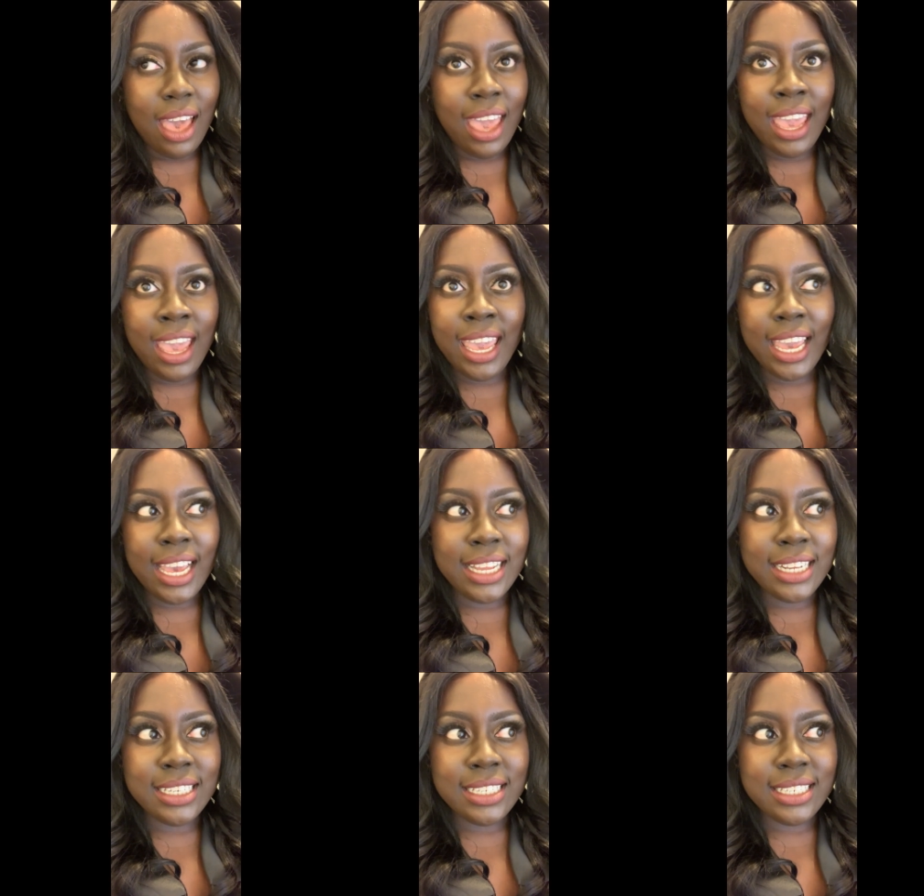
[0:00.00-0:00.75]

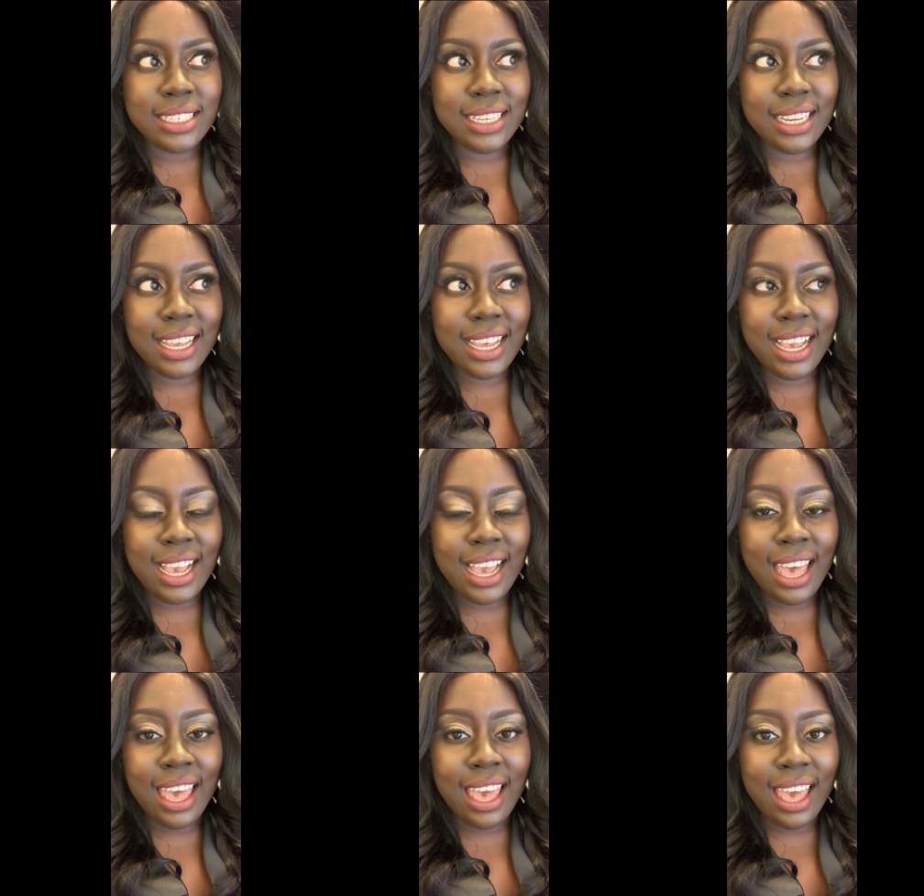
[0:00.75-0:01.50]
And
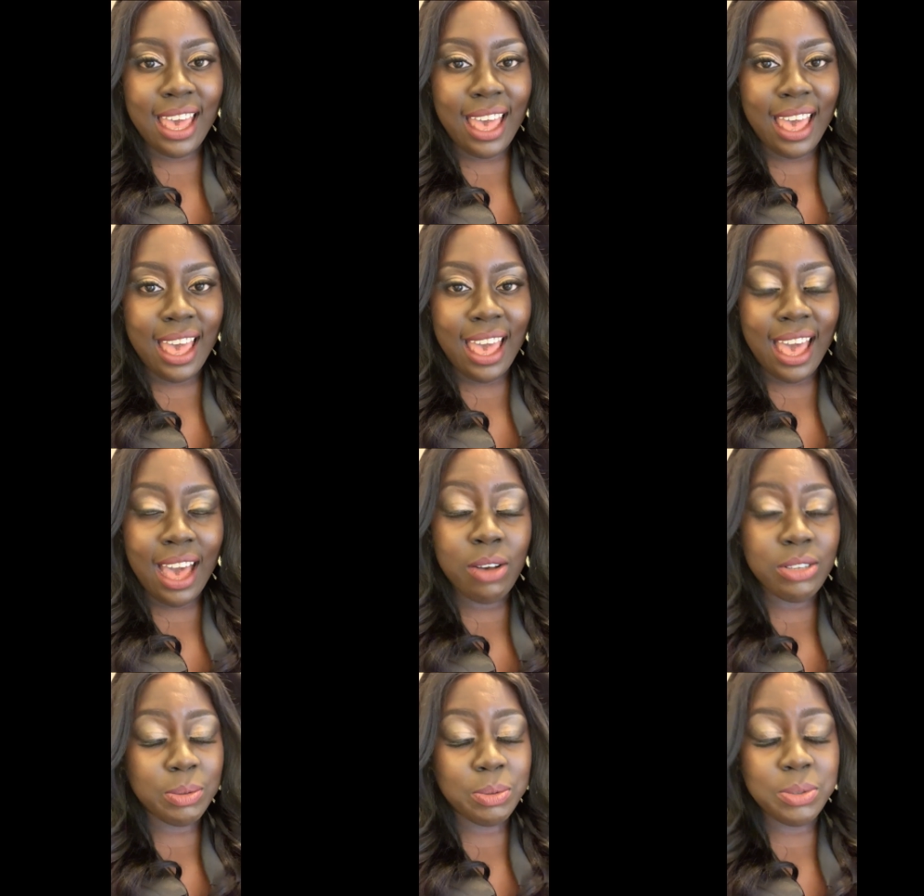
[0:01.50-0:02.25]

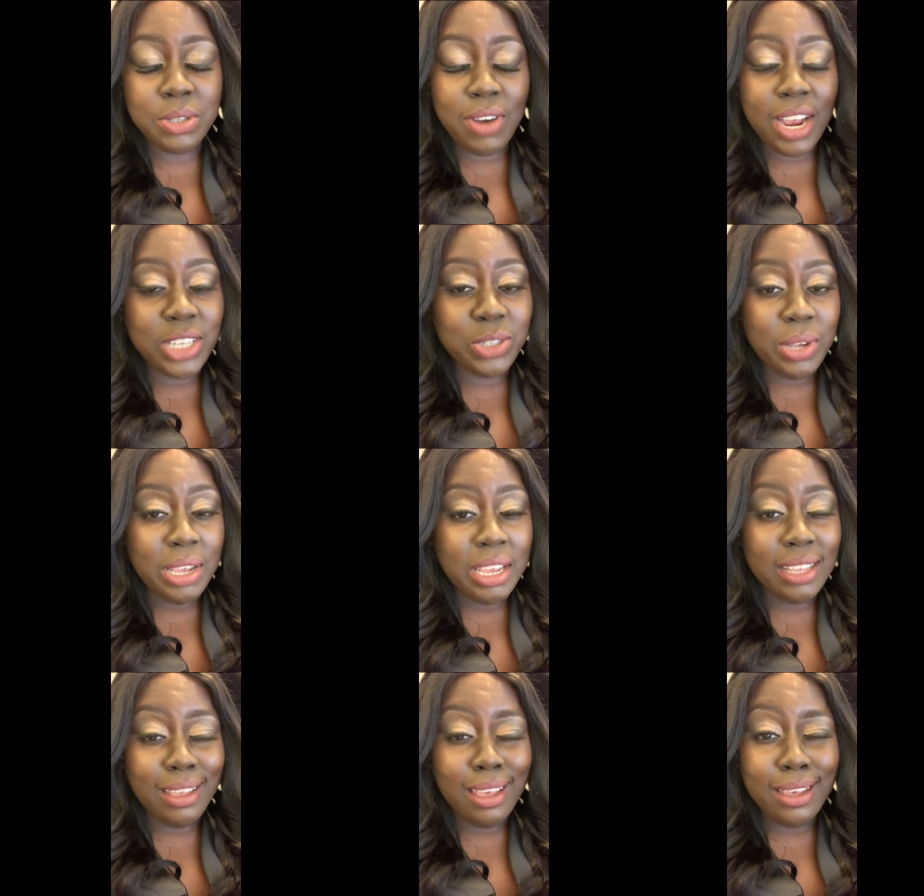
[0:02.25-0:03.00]
I was supposed to
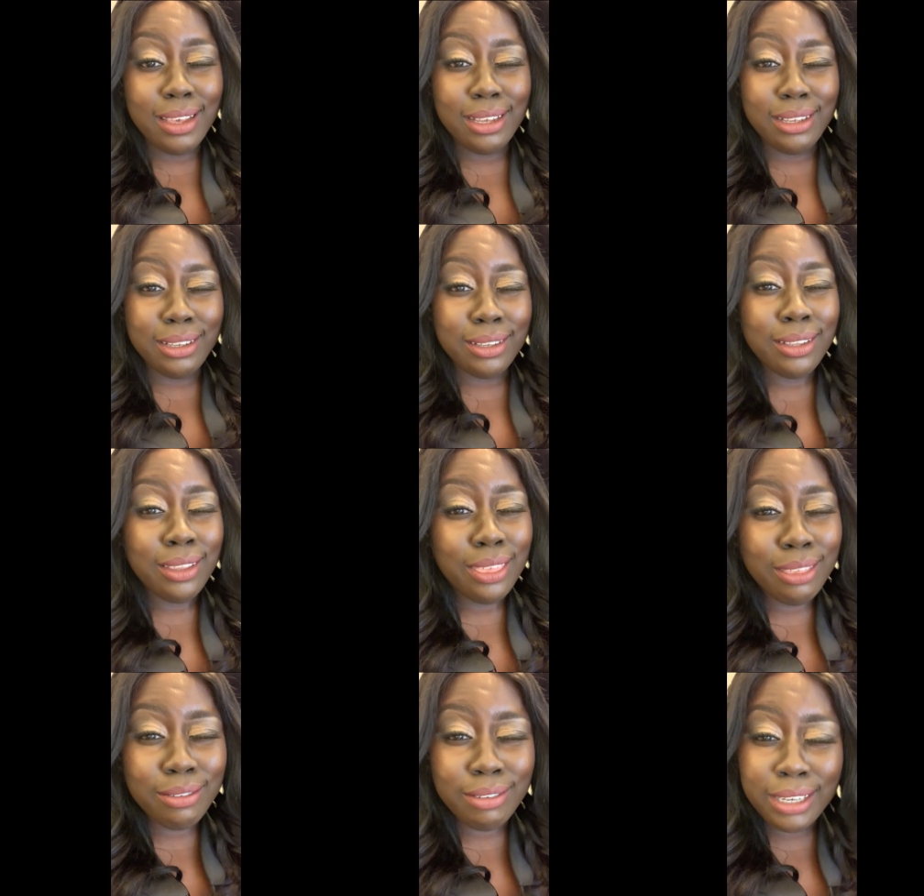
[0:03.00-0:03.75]
graduate like
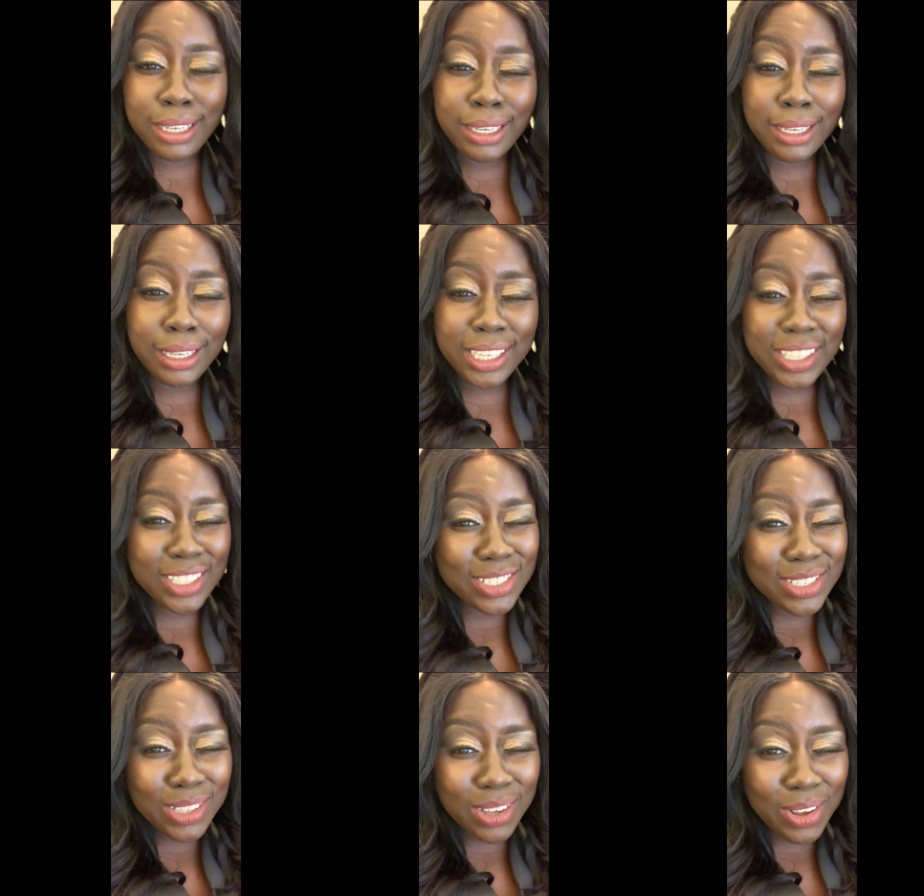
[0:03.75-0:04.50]
3
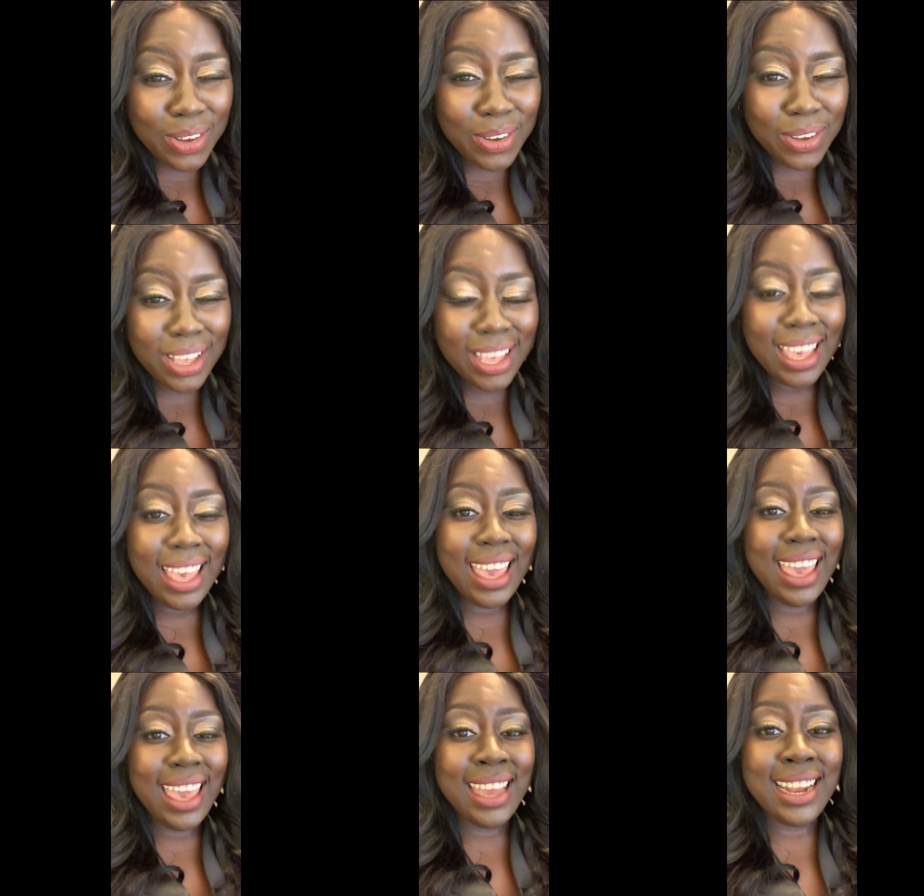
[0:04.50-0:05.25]
years ago,
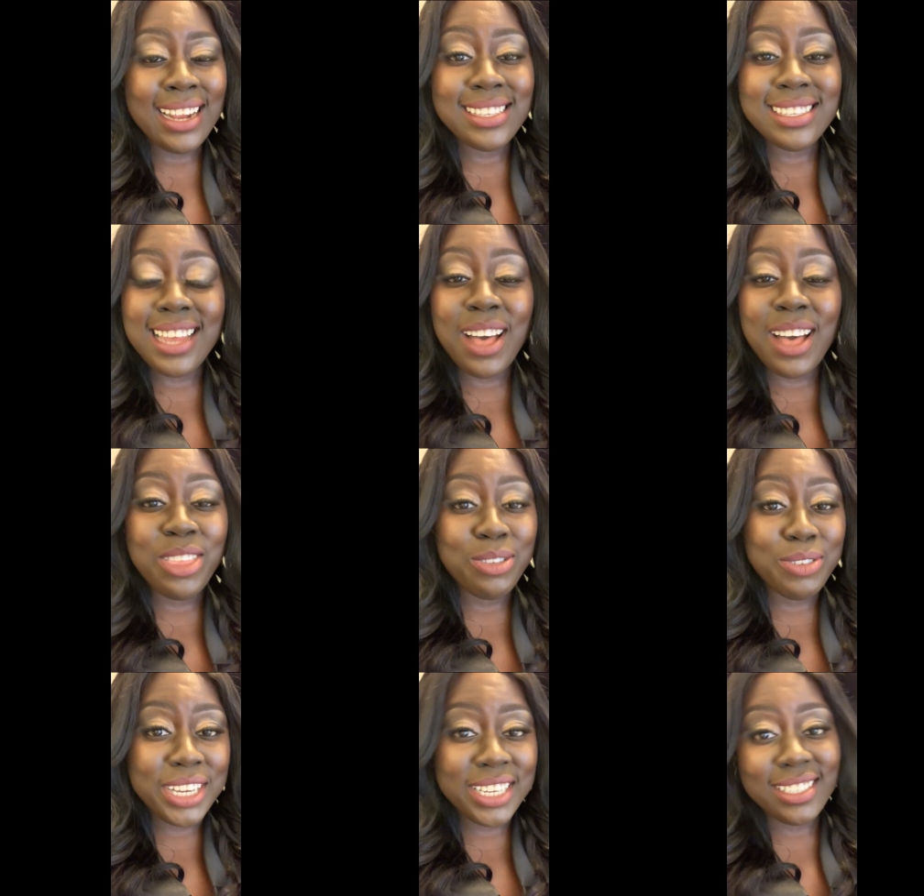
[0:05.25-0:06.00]
and it's now
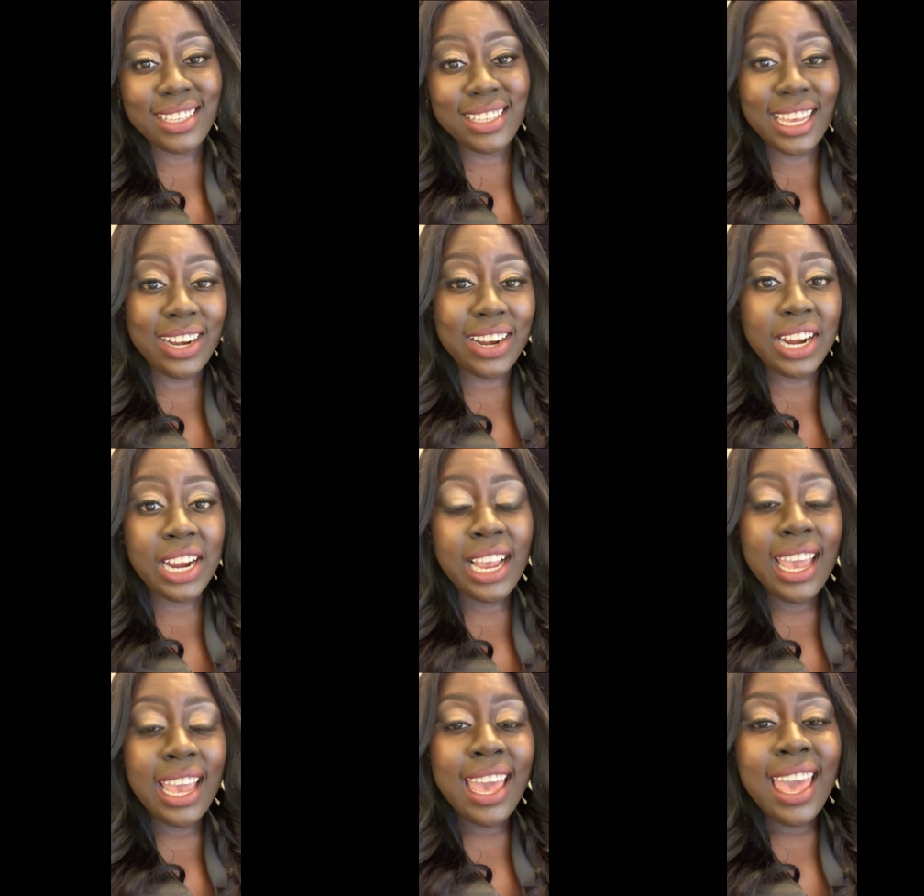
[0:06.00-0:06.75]
3 years later,
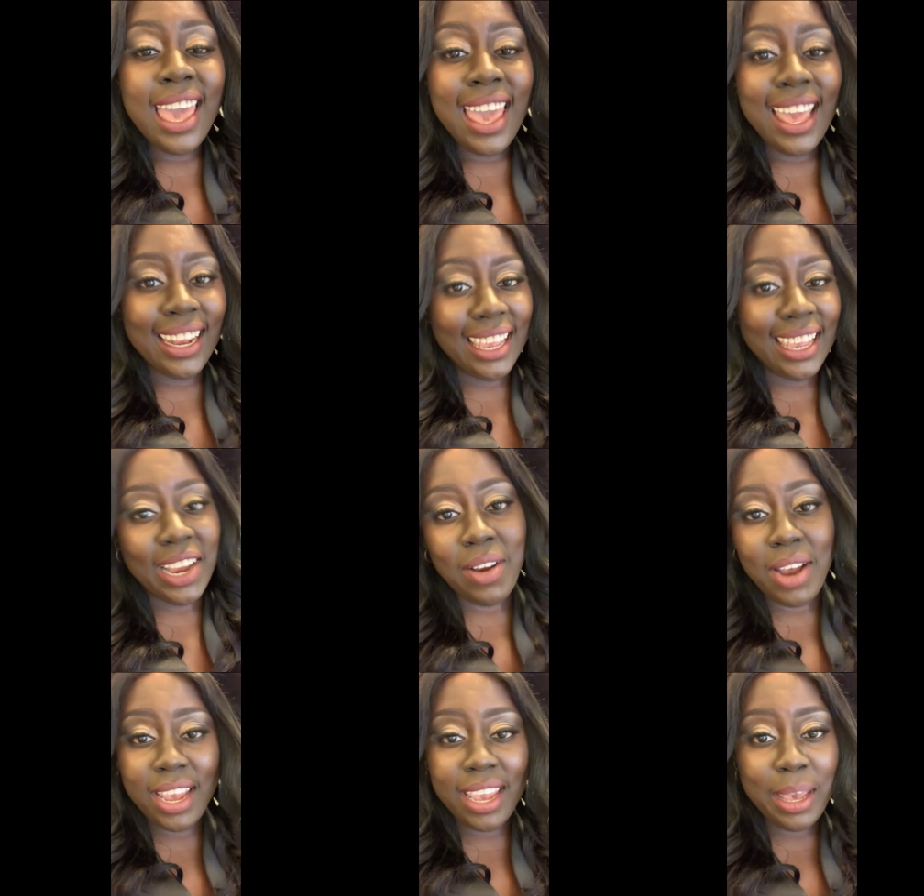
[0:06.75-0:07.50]
and
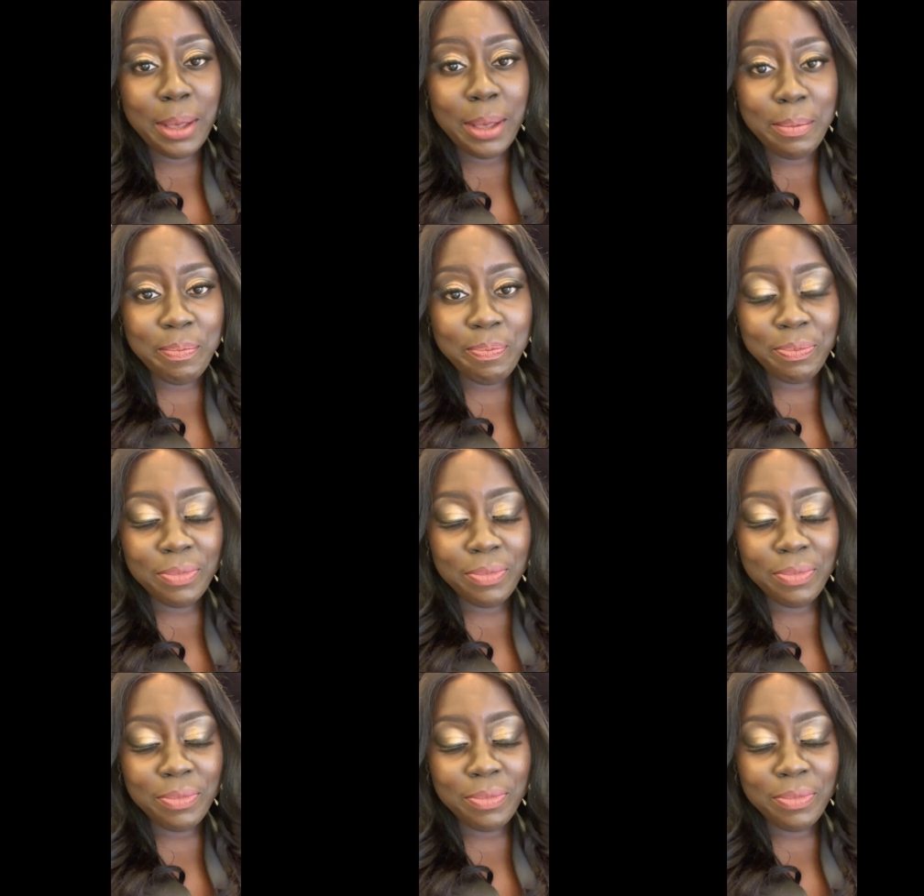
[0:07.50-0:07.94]
here I am.